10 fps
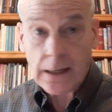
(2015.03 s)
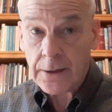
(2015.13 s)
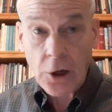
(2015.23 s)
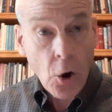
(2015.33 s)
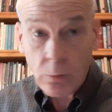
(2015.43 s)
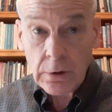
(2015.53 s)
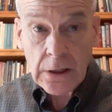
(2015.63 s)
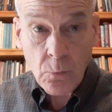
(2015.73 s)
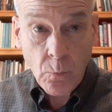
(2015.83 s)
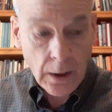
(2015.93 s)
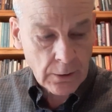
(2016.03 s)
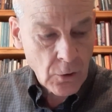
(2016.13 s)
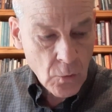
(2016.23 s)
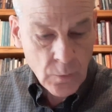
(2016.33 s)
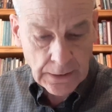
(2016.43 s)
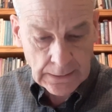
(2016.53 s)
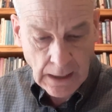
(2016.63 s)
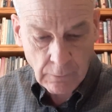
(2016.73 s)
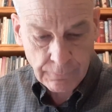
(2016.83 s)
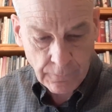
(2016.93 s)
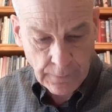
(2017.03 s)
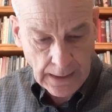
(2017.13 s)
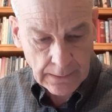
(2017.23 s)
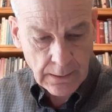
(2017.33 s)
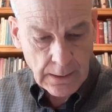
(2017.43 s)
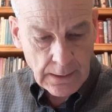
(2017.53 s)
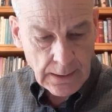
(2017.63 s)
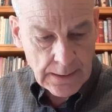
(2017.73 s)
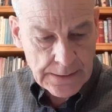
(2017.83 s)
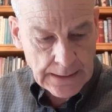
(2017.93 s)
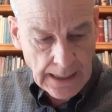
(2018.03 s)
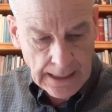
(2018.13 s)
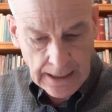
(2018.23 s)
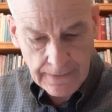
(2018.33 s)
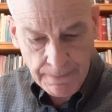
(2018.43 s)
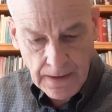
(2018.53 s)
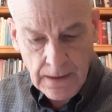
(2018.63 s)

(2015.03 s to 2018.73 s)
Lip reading: and the only one who can account for that is God.